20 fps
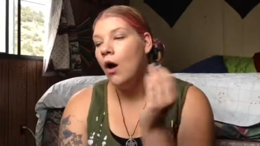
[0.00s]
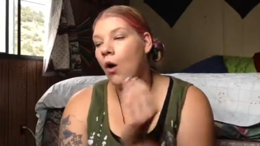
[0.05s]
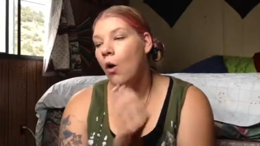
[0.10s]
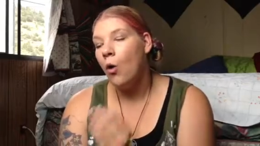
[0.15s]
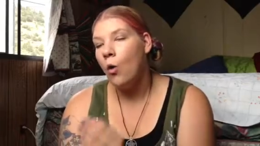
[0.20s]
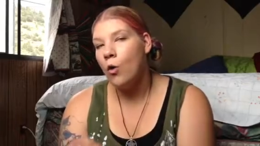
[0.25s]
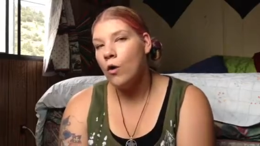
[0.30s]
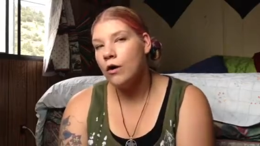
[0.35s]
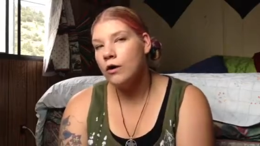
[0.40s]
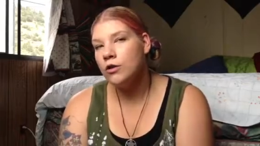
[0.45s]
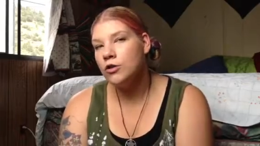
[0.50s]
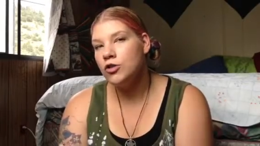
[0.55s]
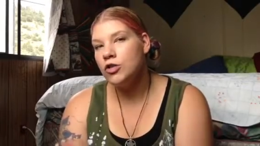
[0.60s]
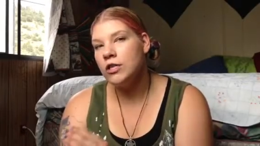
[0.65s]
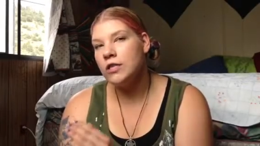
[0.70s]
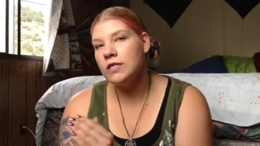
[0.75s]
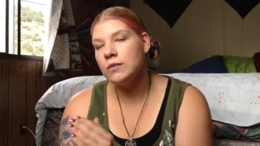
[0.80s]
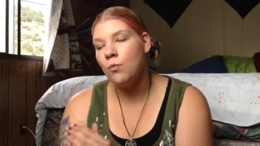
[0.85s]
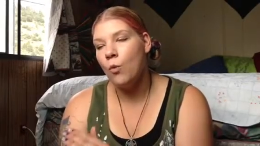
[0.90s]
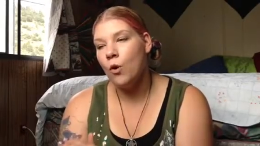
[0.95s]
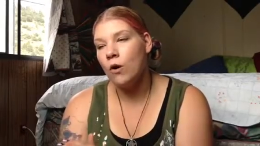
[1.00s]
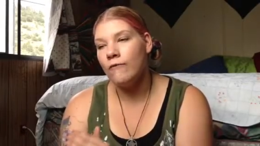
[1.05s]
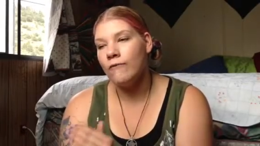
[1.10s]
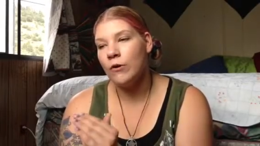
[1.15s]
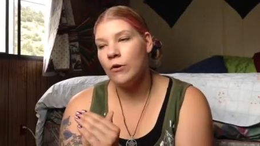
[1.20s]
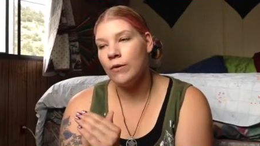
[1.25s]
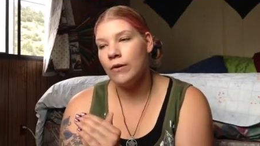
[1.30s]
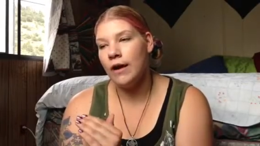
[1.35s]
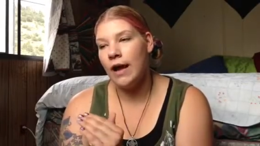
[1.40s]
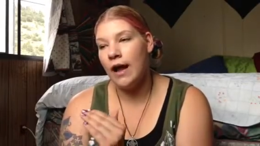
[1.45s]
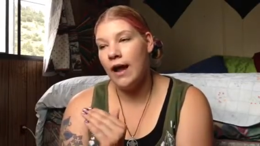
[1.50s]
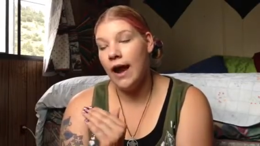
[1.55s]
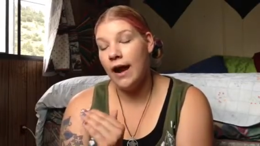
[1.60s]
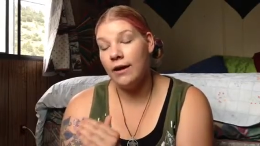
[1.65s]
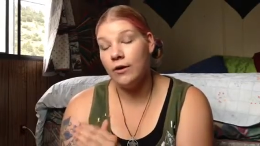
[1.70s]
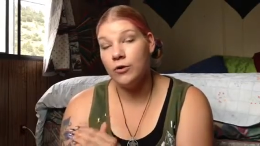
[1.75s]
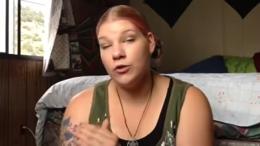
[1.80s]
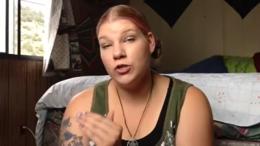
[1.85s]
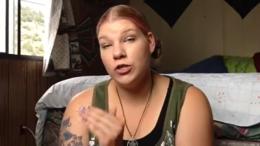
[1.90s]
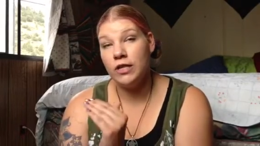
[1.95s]
Orange is more for
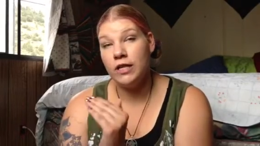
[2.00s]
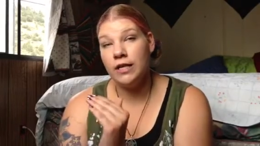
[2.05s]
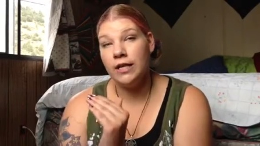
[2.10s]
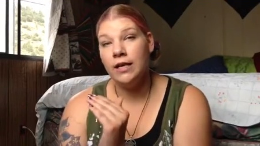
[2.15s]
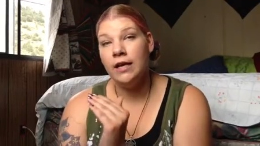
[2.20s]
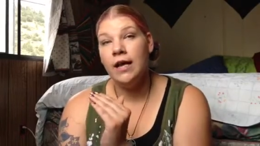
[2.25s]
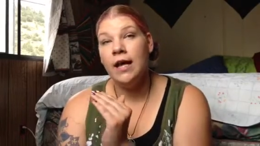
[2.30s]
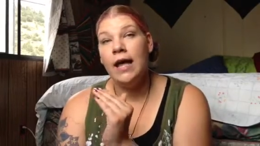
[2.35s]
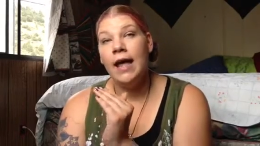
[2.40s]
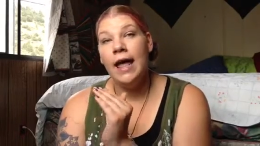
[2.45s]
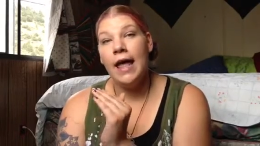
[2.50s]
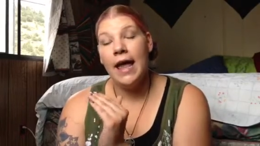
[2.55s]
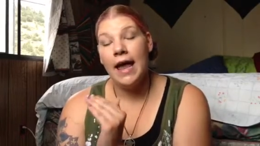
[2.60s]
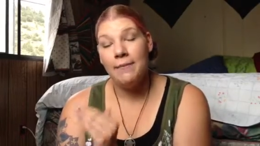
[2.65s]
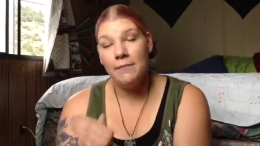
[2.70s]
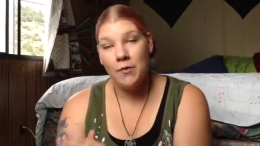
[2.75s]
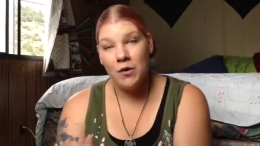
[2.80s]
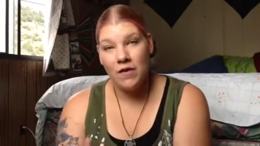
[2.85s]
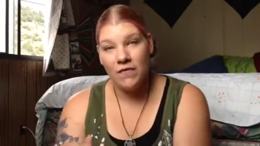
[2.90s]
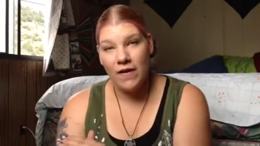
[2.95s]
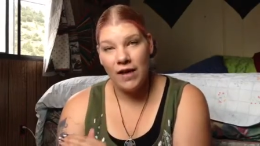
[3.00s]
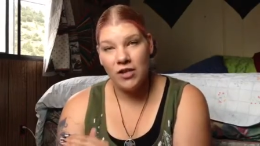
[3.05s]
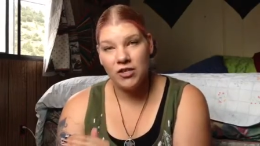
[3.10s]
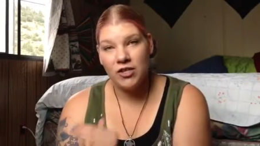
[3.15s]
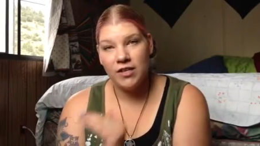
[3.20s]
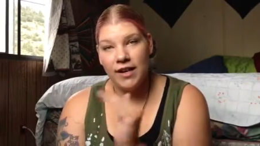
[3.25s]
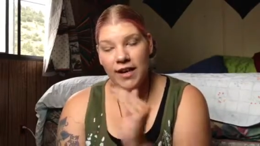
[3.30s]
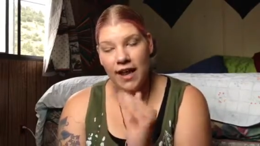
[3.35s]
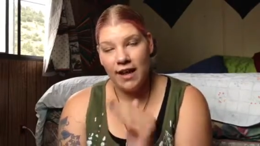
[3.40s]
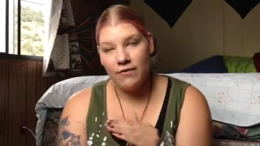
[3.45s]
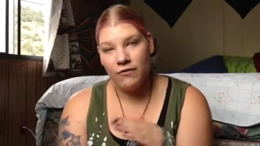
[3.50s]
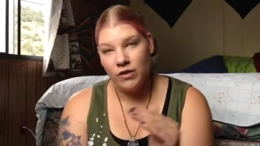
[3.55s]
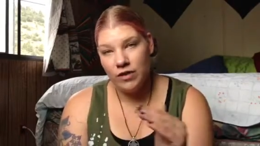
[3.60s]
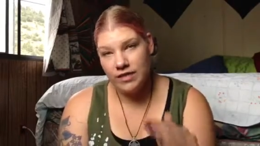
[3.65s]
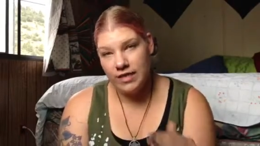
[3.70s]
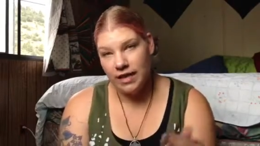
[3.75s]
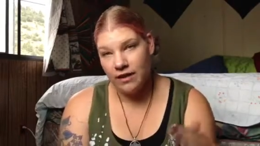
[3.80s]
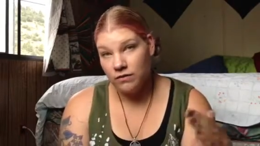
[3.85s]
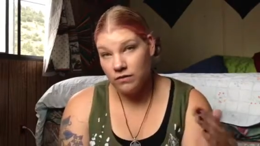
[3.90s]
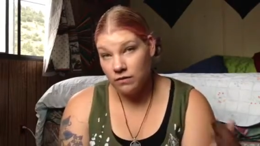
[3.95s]
energy and motivation in
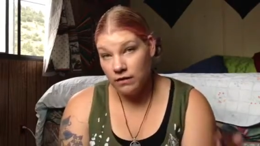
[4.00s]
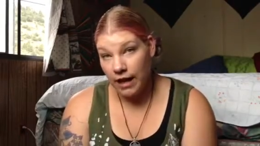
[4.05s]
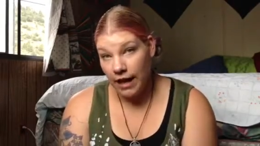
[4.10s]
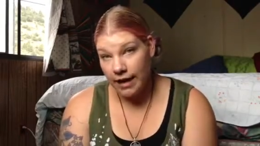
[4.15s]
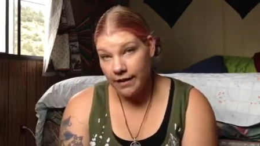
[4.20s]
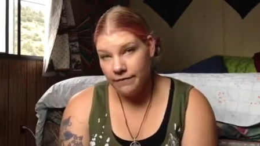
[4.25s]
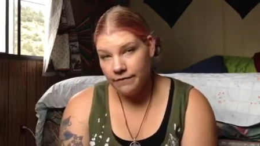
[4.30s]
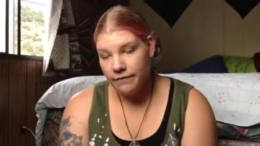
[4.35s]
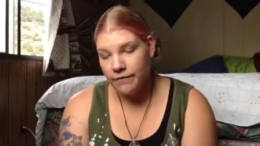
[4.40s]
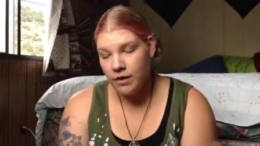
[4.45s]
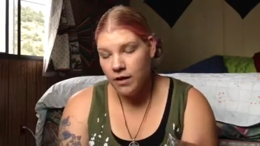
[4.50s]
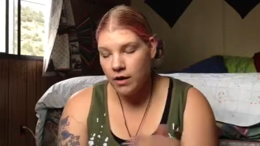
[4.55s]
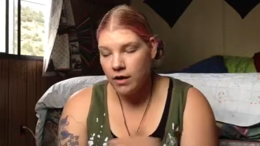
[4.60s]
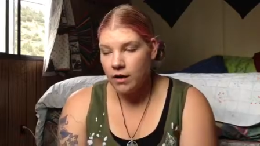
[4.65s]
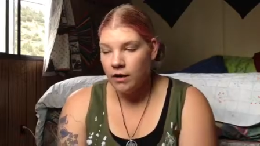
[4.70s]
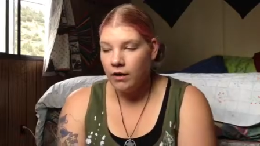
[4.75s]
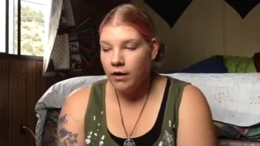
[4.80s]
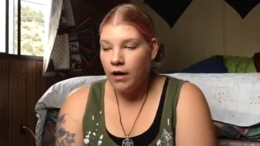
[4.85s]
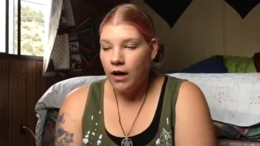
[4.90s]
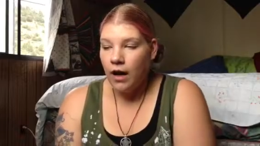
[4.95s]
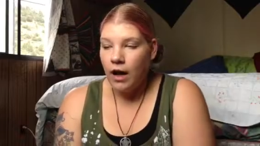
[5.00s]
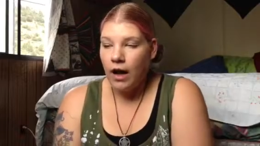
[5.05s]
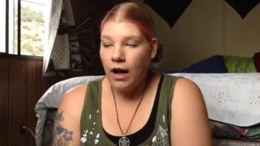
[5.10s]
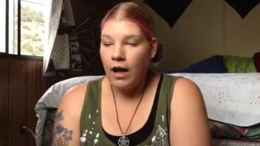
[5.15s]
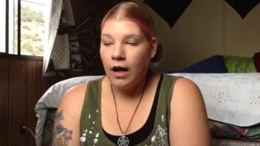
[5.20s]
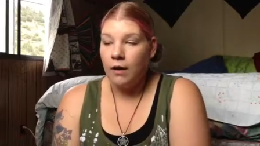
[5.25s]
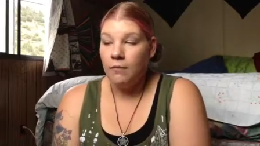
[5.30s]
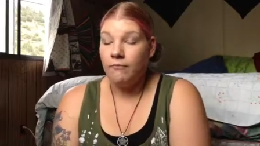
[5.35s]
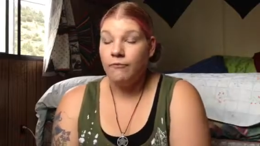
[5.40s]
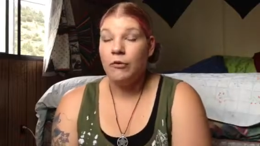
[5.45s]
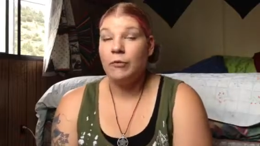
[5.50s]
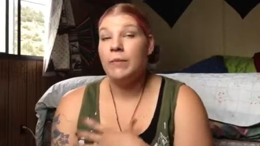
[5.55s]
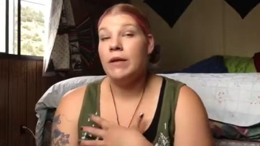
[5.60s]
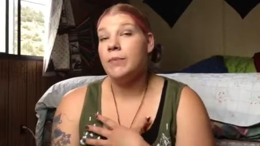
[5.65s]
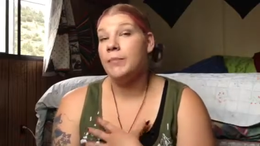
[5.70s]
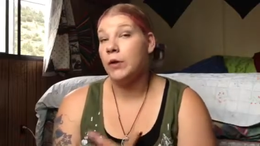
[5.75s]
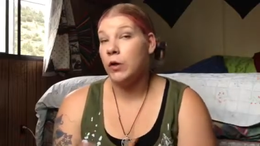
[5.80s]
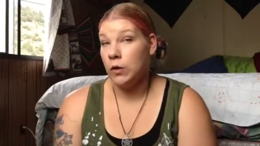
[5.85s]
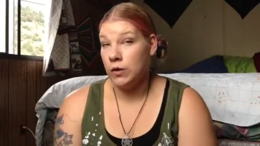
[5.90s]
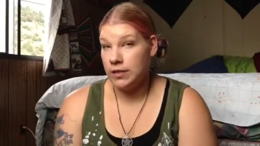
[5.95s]
everyday life. Um, for me
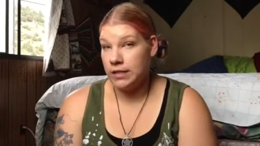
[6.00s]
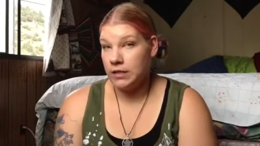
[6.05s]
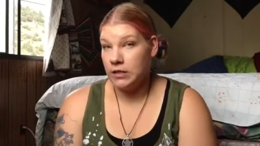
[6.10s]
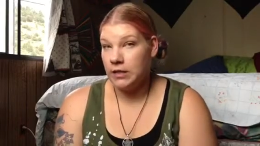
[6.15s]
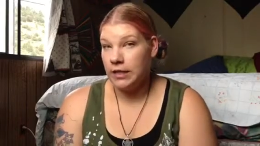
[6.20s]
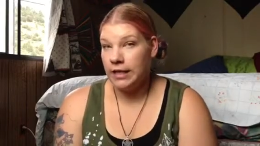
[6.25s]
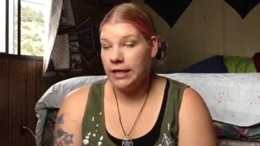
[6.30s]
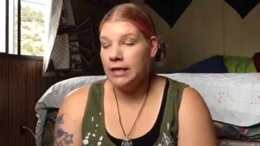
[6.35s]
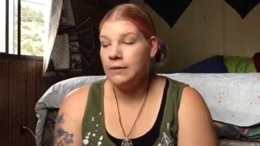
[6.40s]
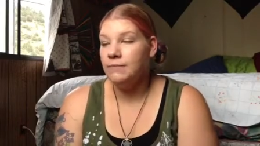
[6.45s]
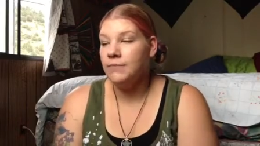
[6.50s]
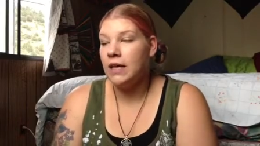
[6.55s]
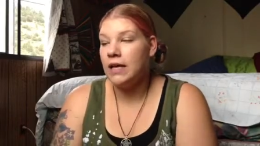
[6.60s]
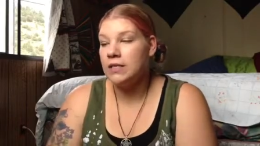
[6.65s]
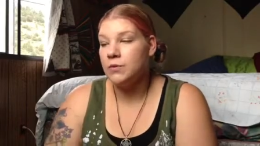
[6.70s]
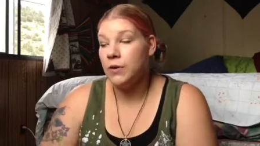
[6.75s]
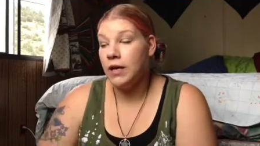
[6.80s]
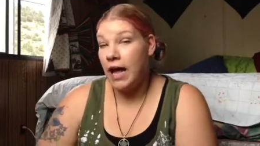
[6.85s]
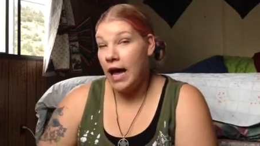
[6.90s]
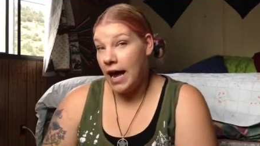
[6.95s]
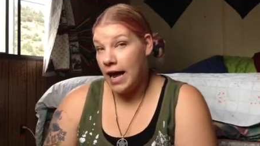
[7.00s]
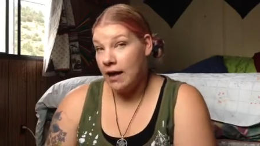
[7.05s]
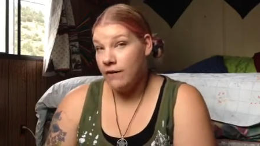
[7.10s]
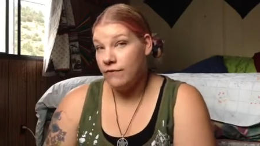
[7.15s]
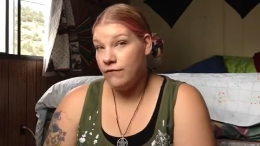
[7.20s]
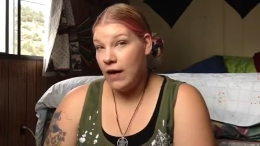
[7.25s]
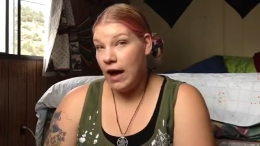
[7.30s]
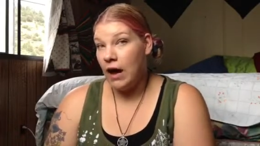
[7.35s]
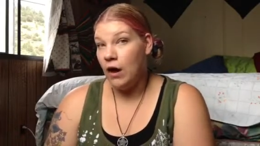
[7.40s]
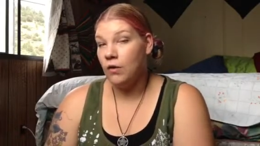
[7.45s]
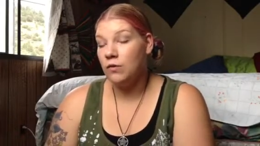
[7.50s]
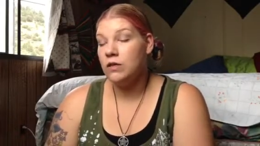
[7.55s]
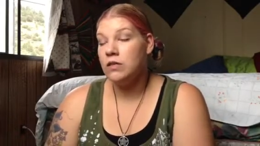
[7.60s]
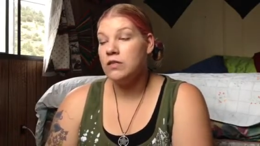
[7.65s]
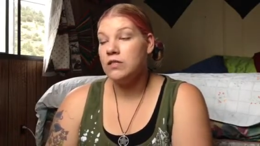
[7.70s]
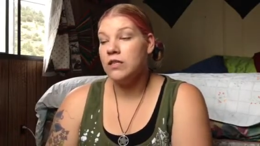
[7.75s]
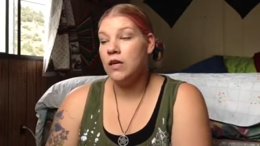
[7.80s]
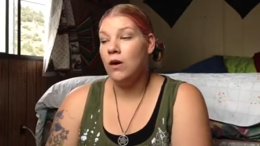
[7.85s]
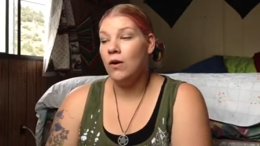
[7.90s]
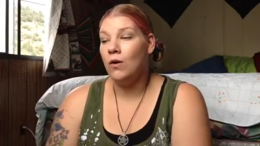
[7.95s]
personally, that's what I have found.
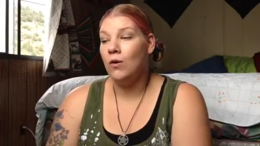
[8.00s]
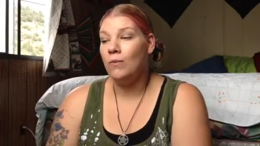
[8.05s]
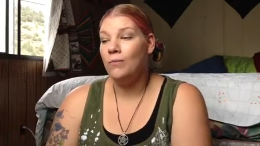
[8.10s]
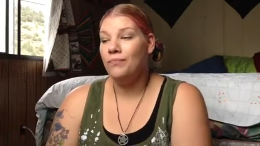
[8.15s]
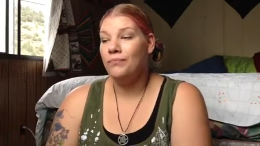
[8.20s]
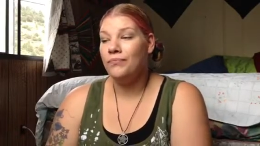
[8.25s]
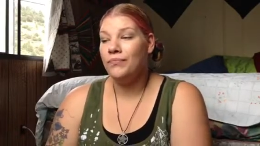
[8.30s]
So,